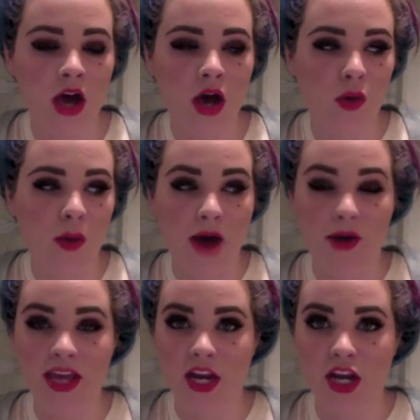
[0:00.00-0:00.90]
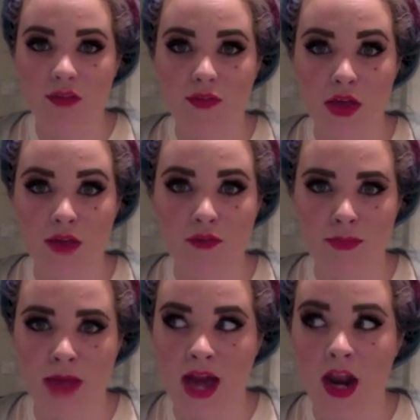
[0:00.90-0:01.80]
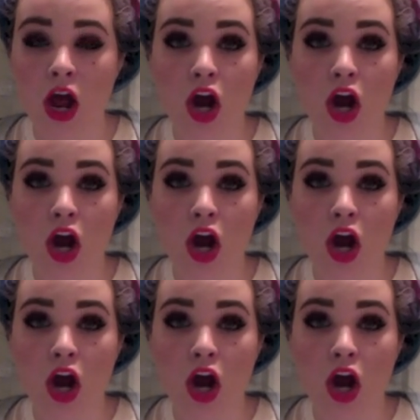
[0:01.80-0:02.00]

oh wow, I get a good feeling from that,